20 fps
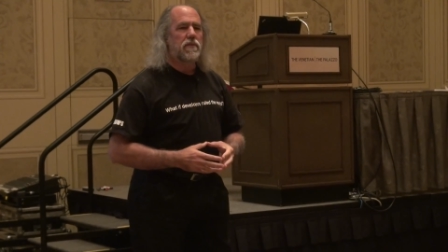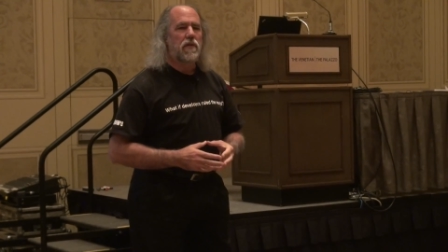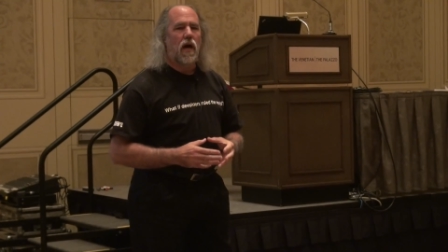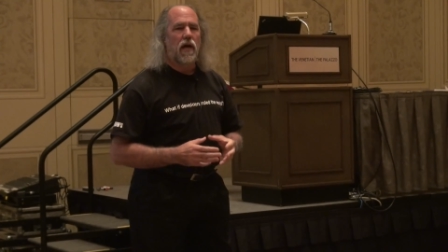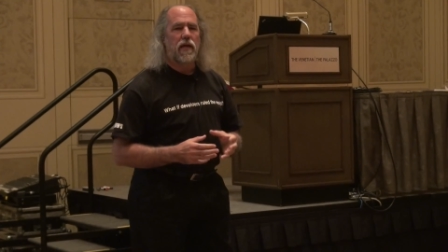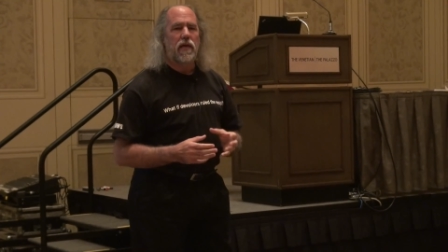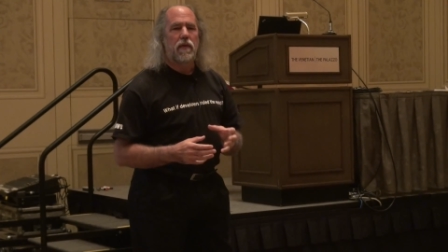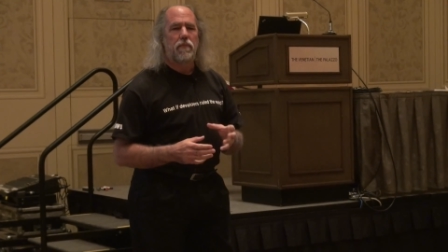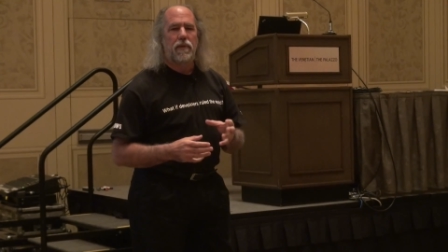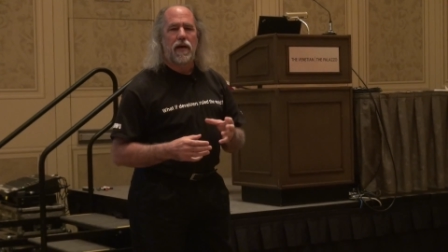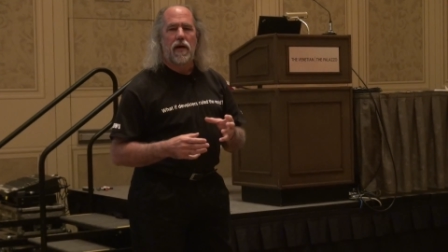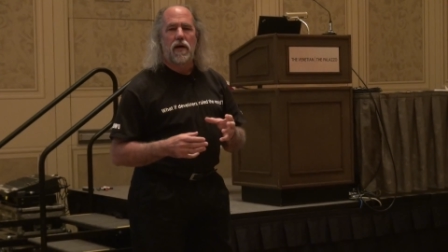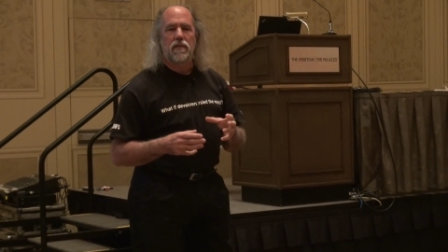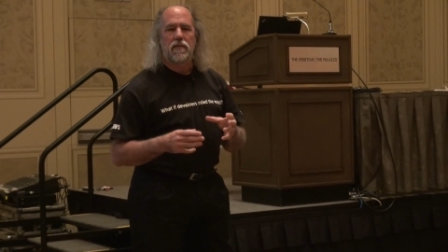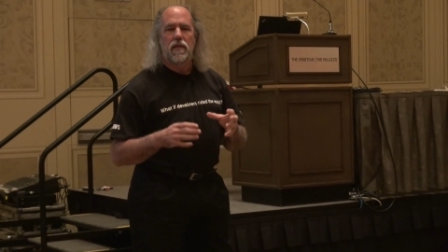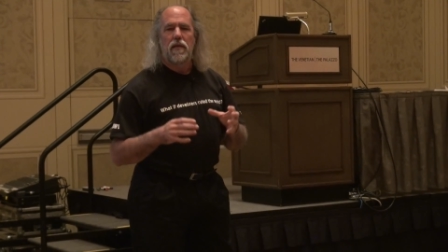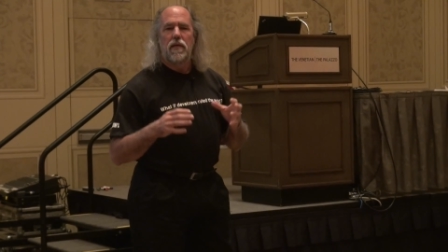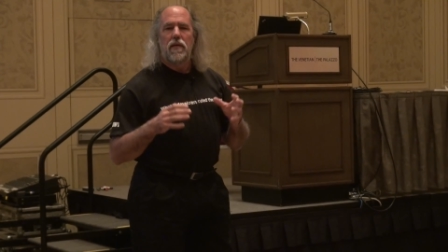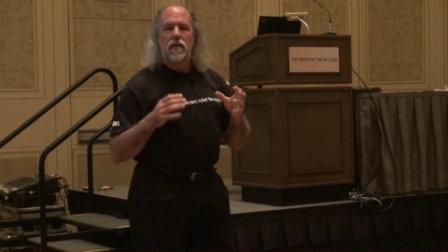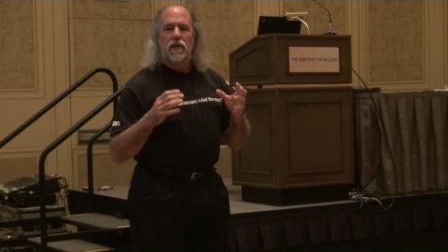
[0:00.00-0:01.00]
talking
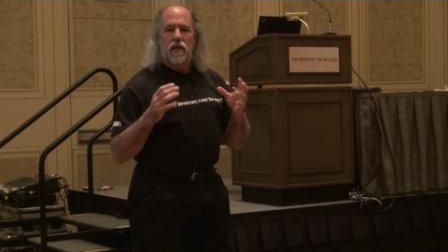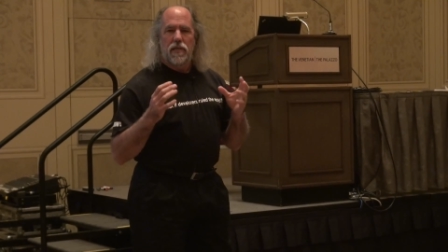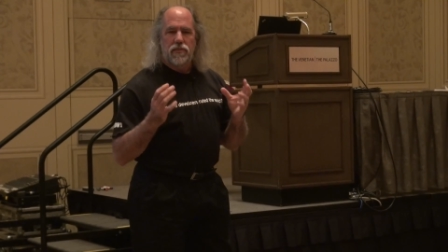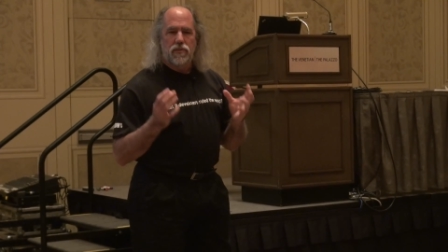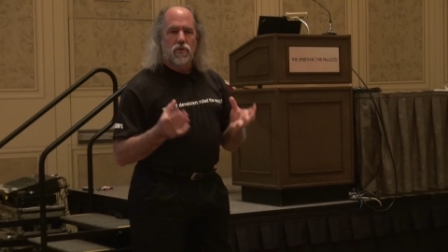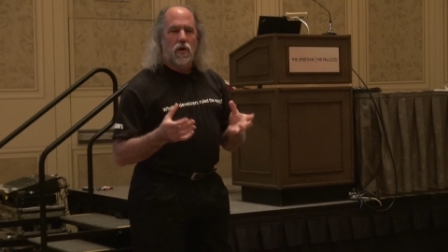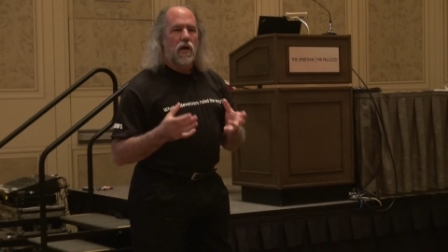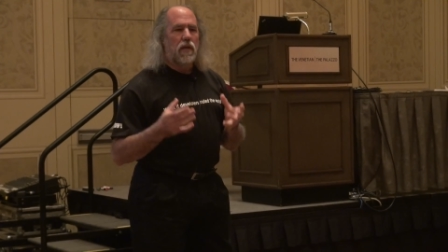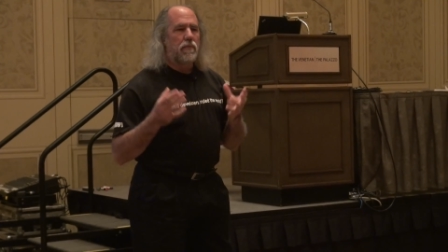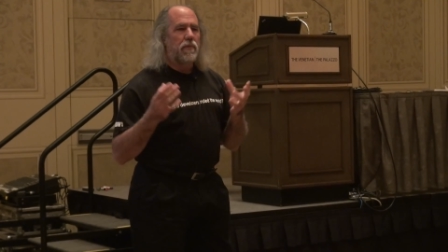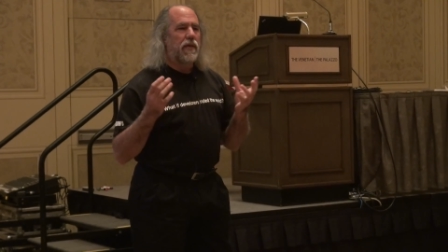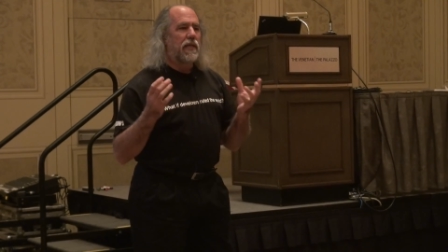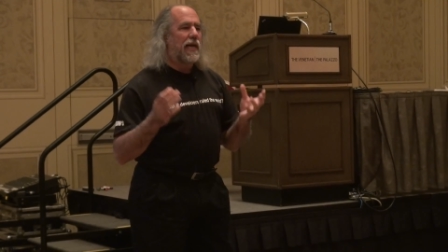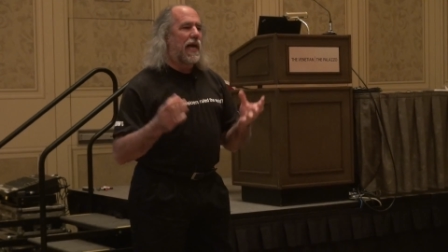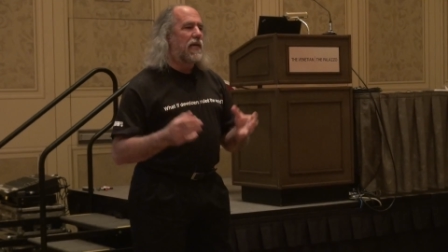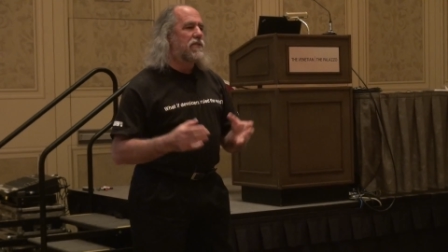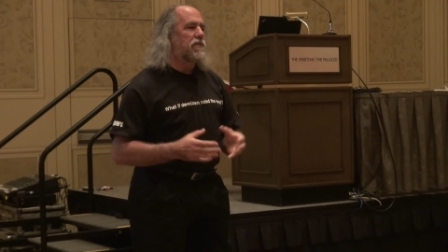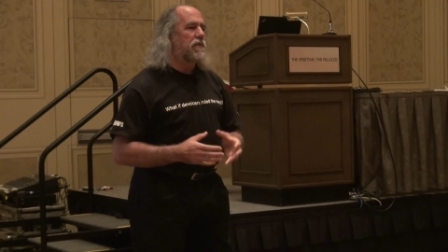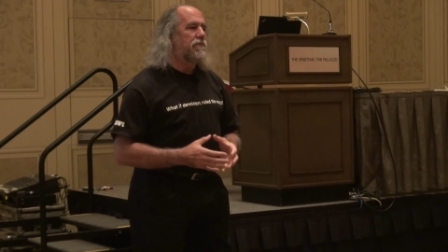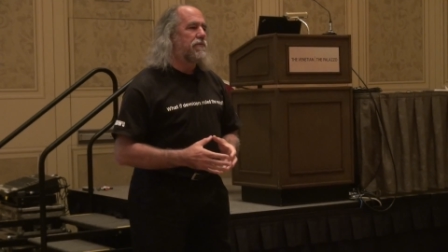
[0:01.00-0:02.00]
about astronomy and
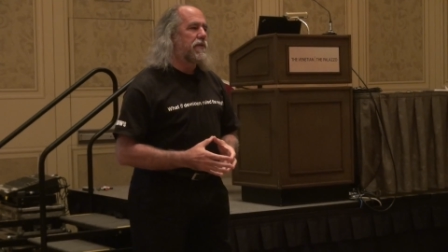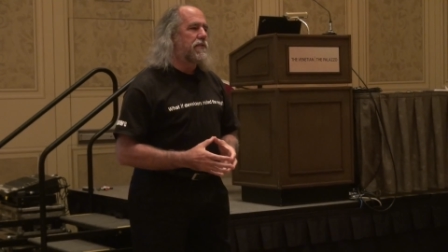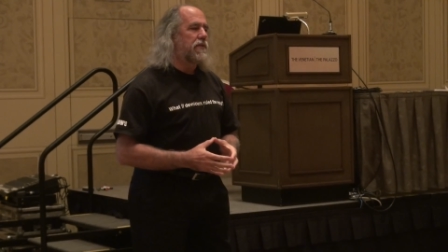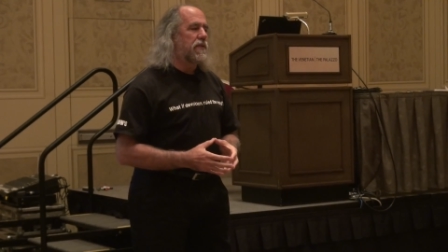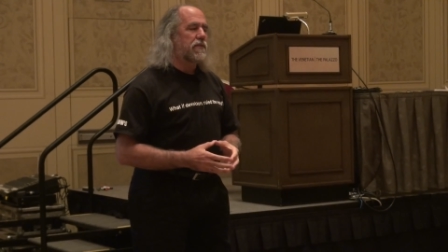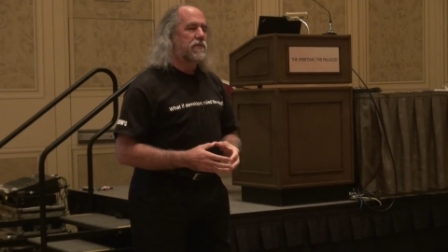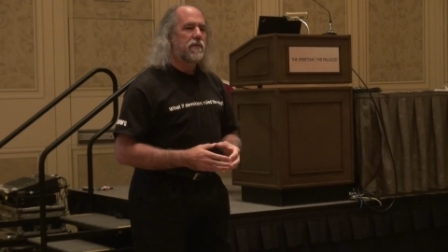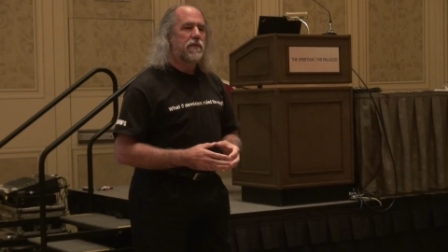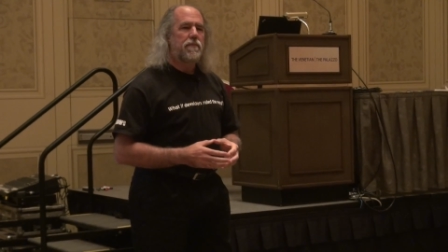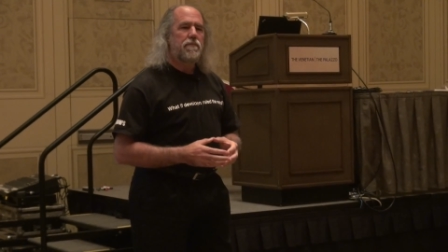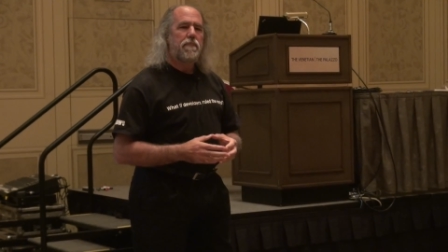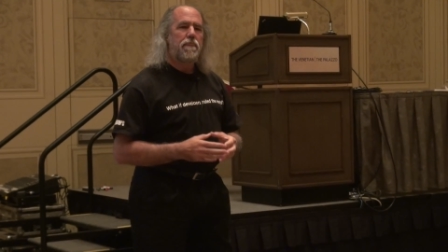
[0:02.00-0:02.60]
astrophysics.